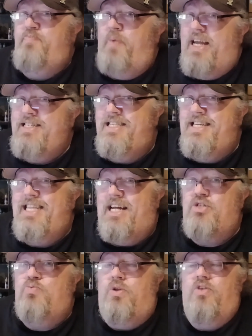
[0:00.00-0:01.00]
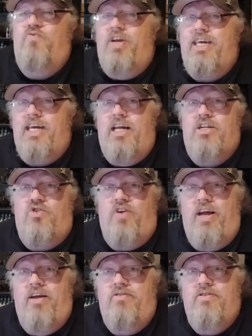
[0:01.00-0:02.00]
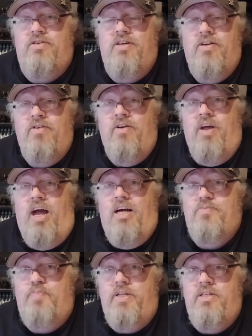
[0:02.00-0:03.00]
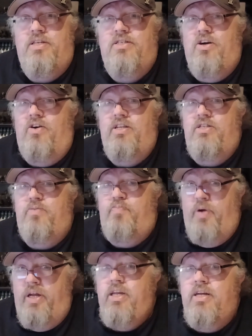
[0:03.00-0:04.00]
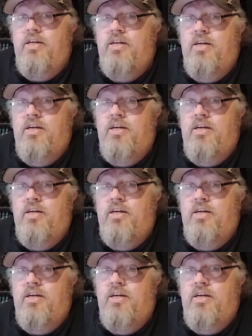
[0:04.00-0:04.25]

basically that's what the Renegade Crowns has been designed to be.